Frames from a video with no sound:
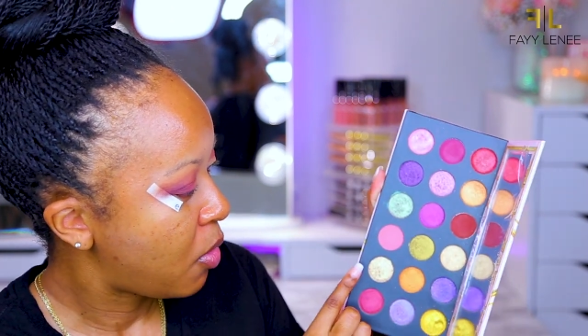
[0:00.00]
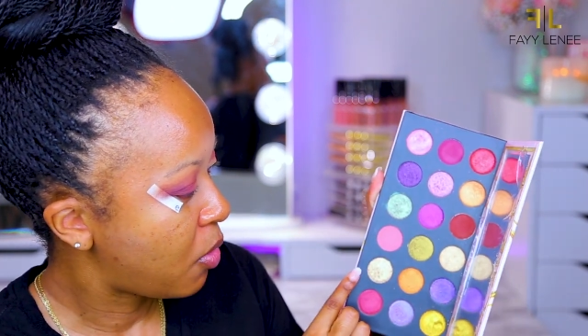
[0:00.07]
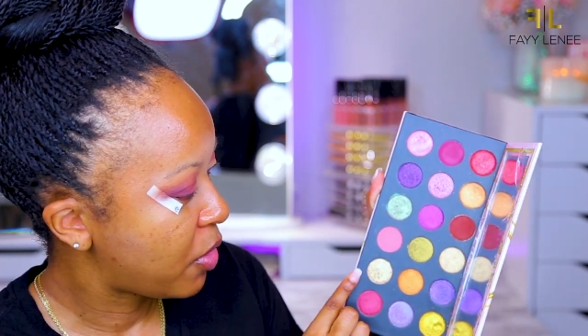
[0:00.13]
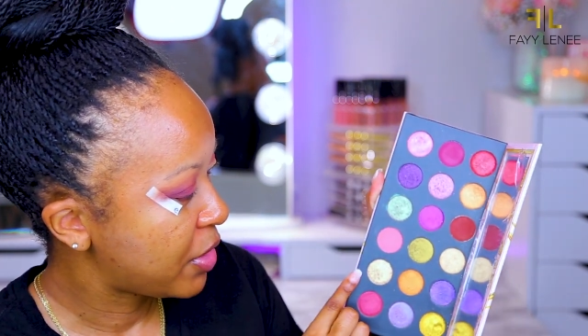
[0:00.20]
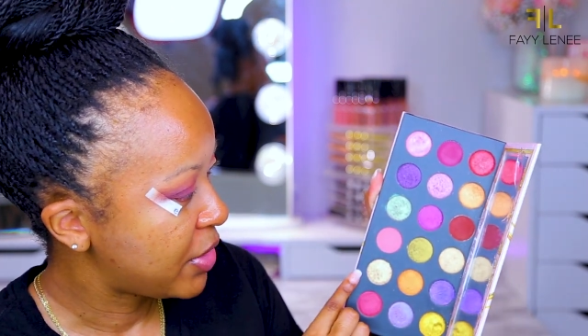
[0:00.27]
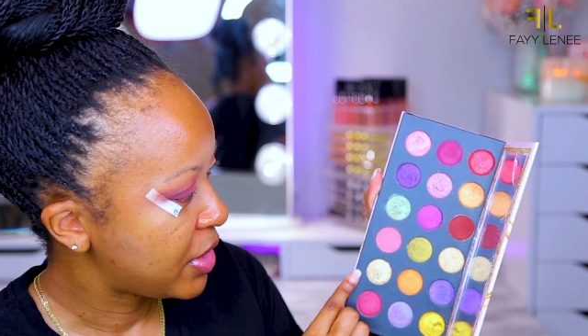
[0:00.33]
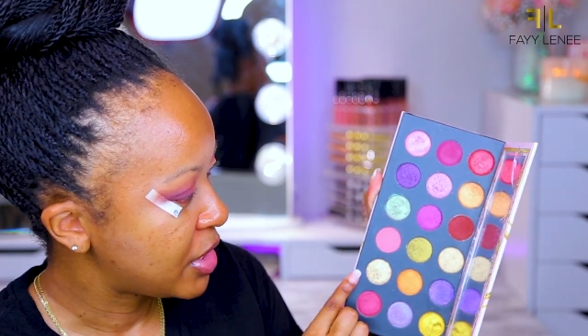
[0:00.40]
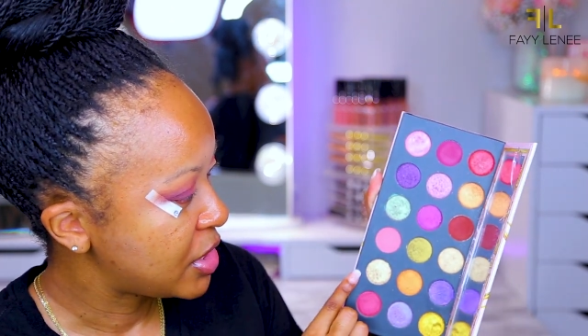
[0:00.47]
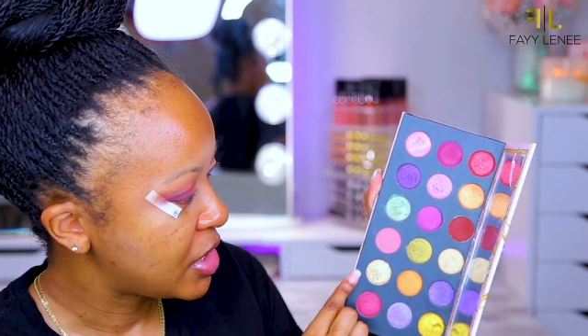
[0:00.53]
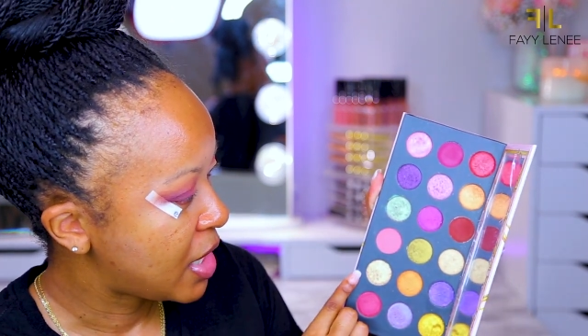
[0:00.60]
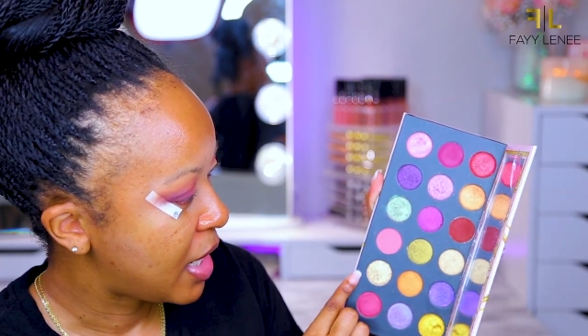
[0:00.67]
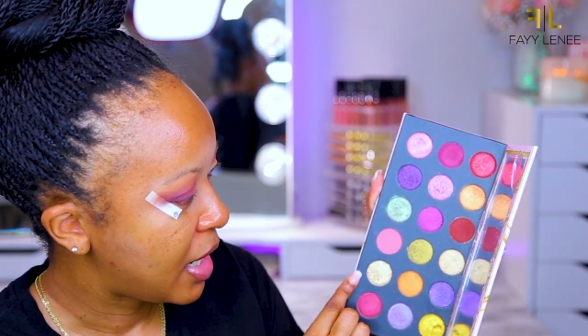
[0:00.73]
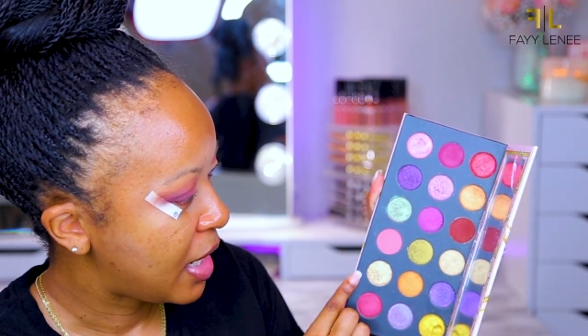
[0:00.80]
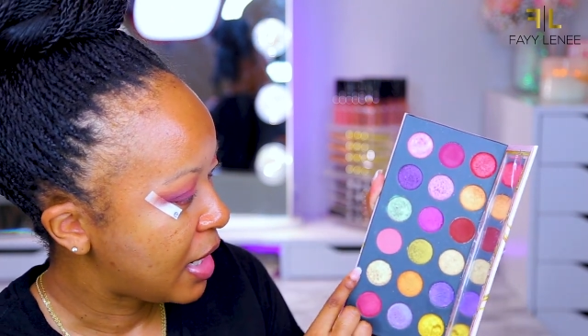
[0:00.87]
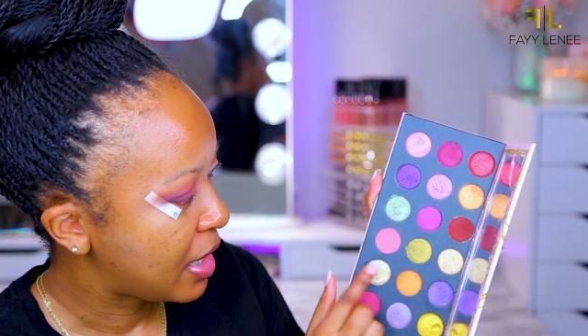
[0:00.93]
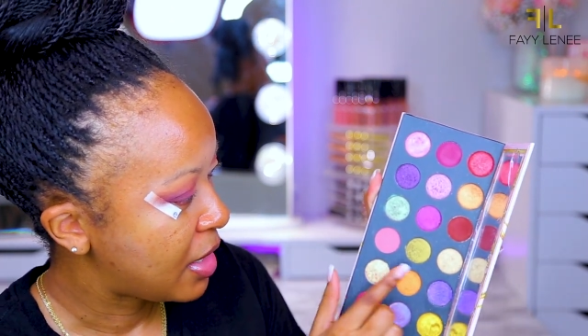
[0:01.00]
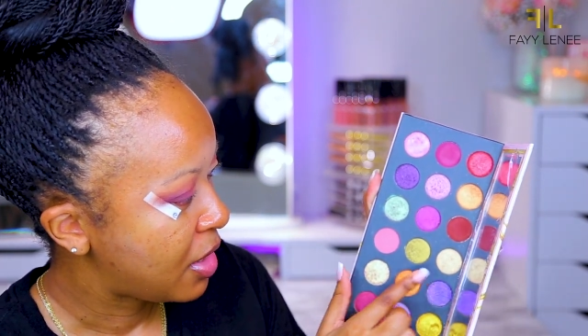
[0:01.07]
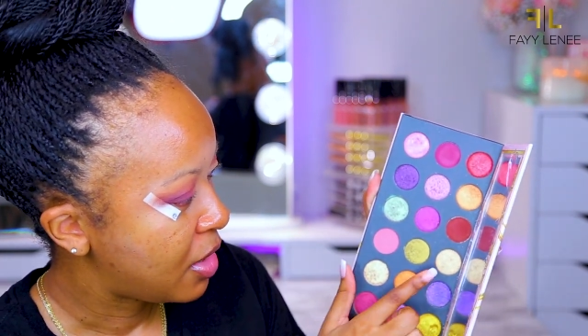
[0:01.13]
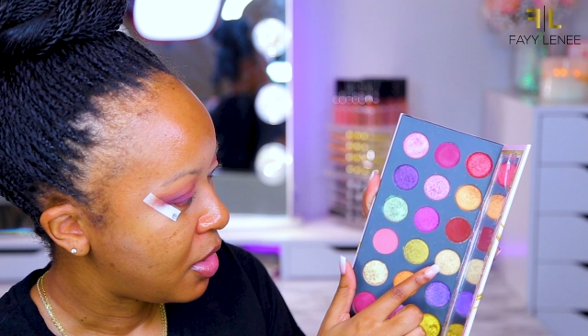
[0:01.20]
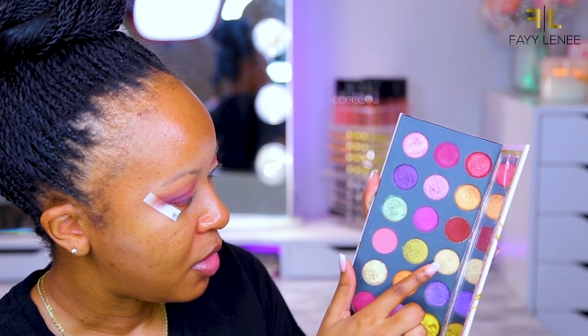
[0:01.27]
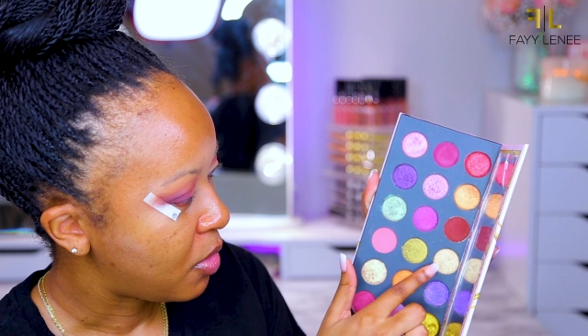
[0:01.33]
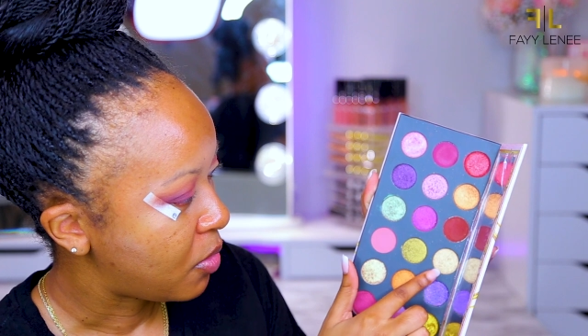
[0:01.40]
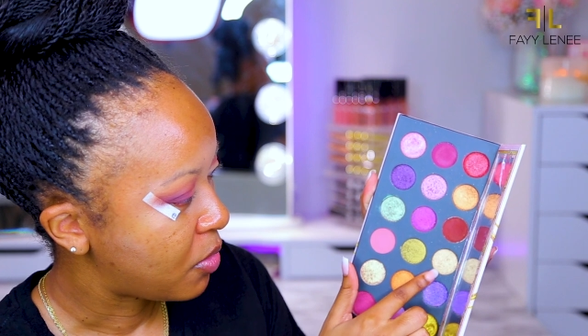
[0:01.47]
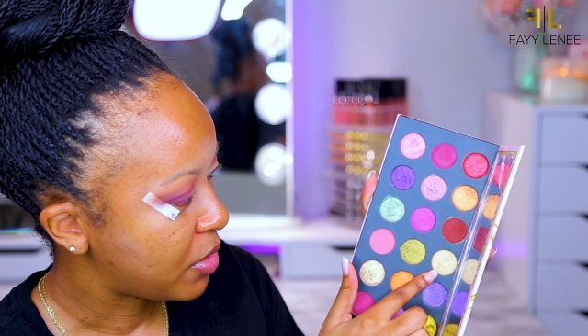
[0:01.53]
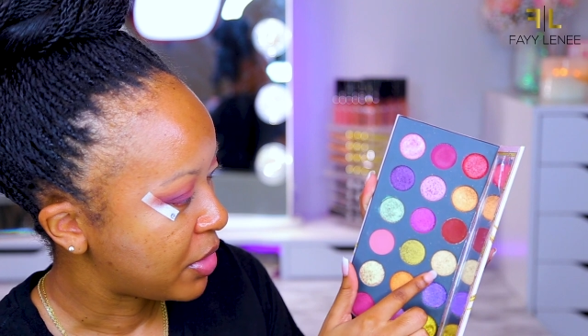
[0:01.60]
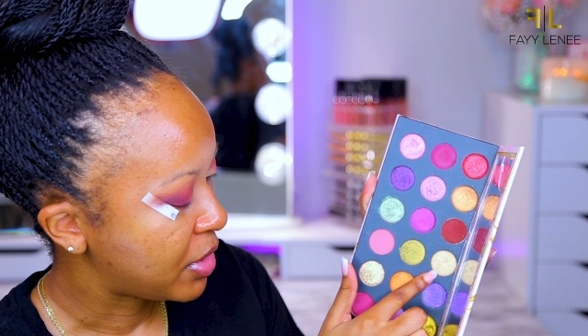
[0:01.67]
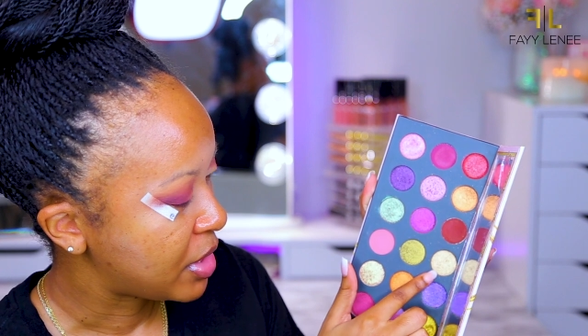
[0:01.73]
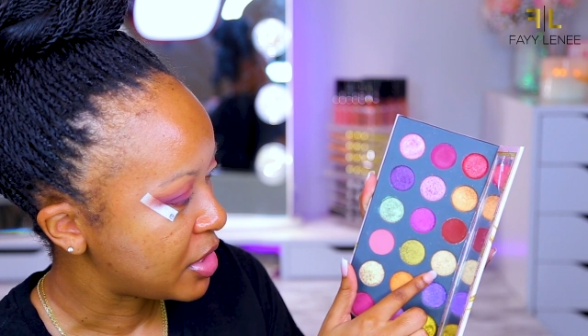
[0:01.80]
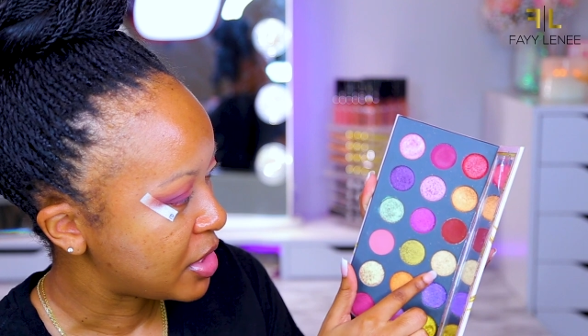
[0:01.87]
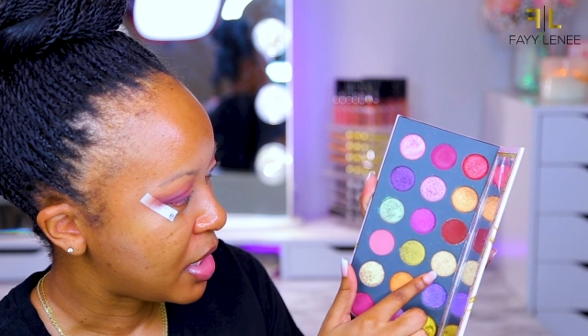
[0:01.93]
Or this shade,
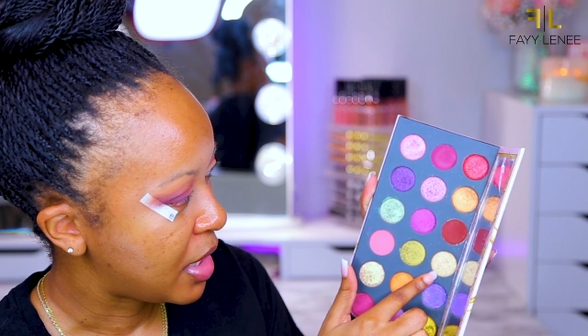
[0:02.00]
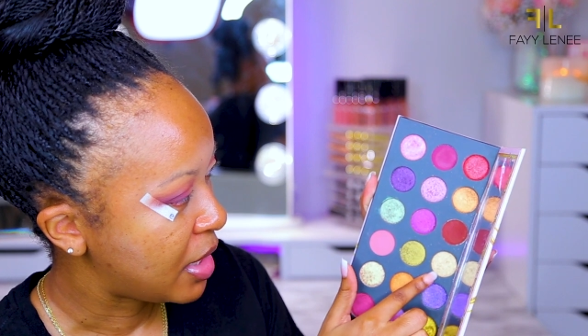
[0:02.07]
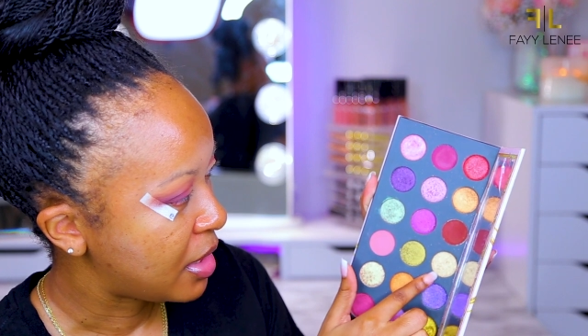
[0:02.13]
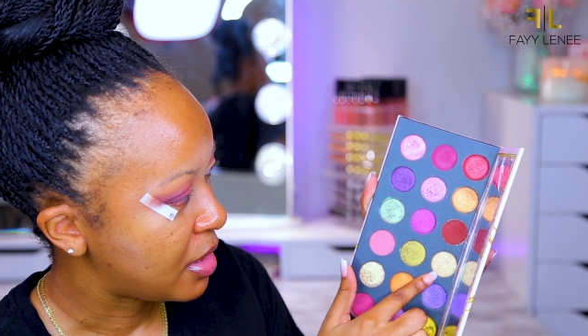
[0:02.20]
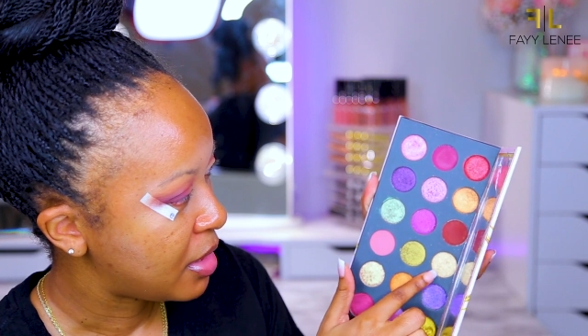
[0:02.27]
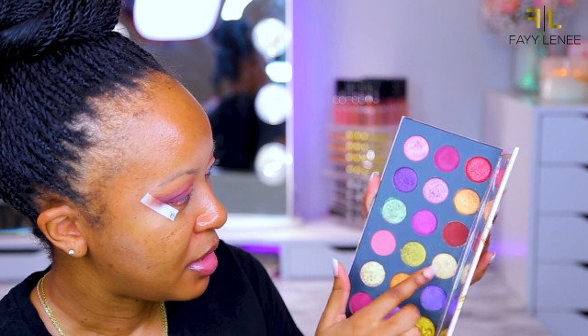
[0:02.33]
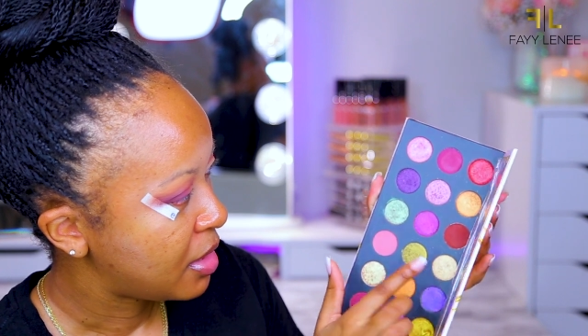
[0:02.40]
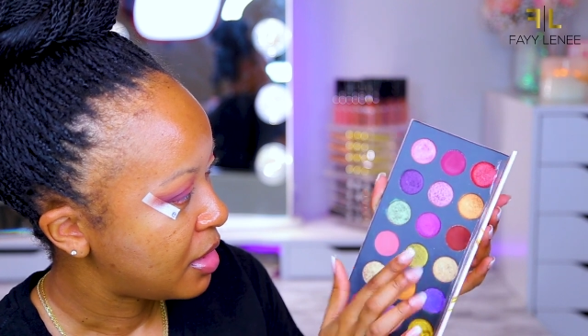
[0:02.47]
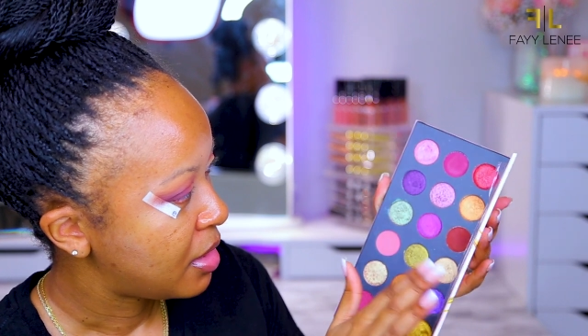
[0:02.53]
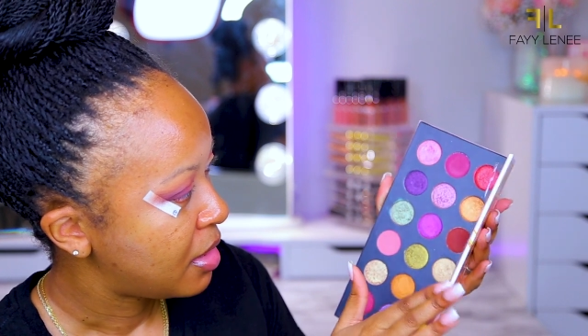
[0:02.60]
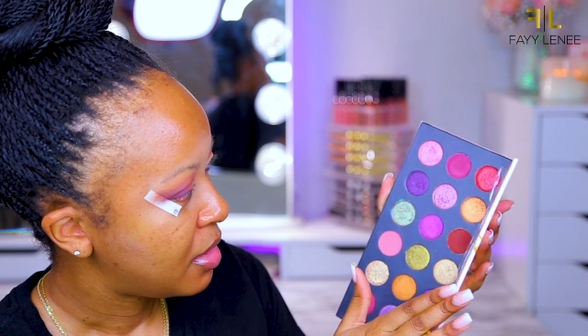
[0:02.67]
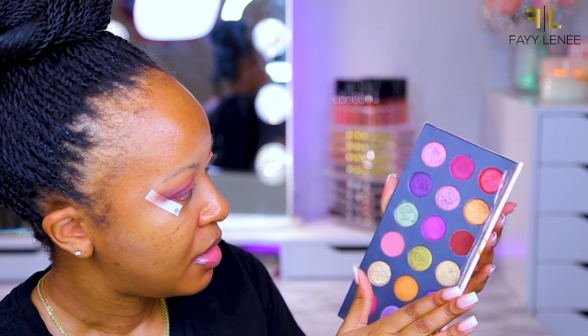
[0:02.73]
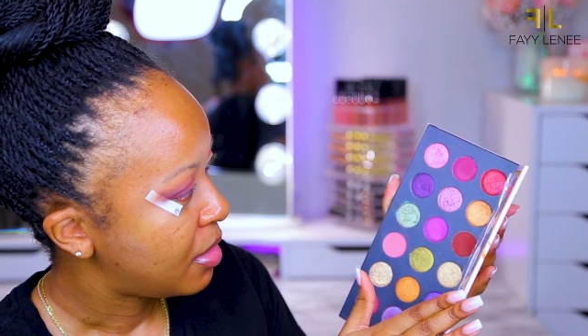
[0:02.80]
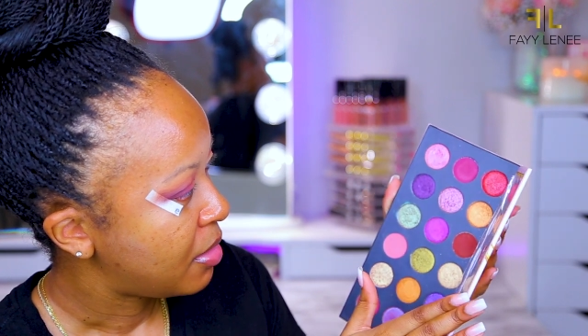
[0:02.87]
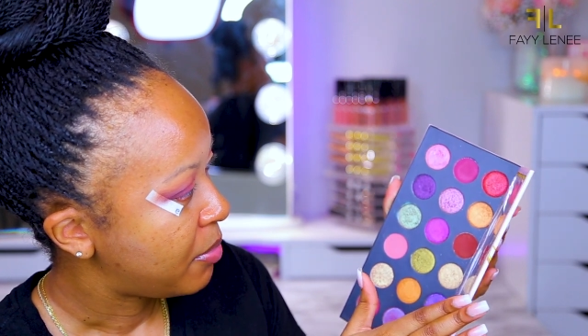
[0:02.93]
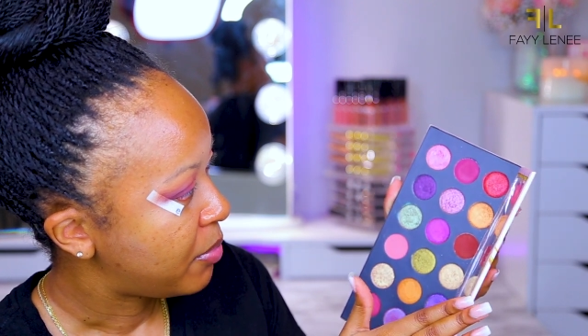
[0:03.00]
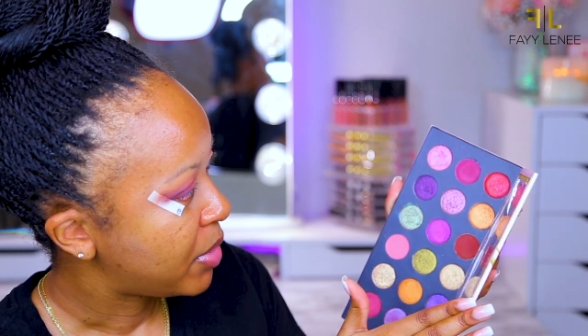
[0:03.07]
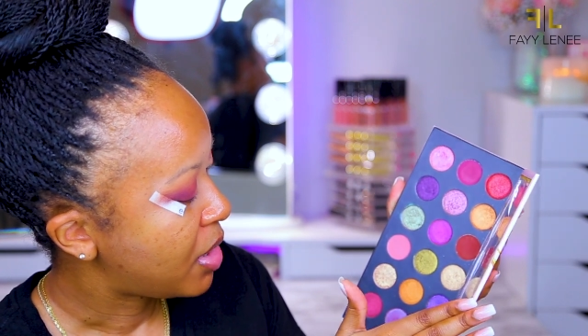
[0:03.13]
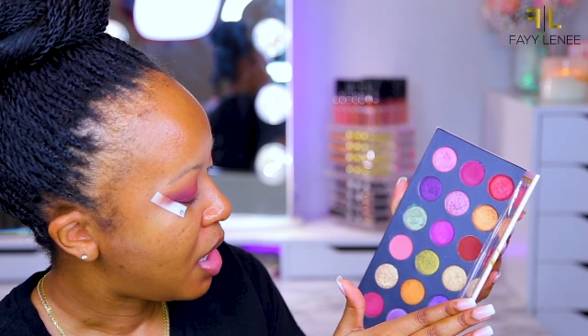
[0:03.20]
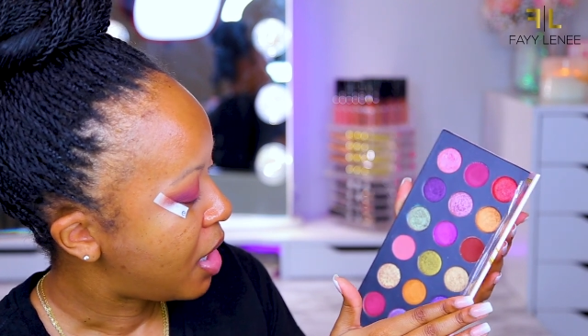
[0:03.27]
or this shade. But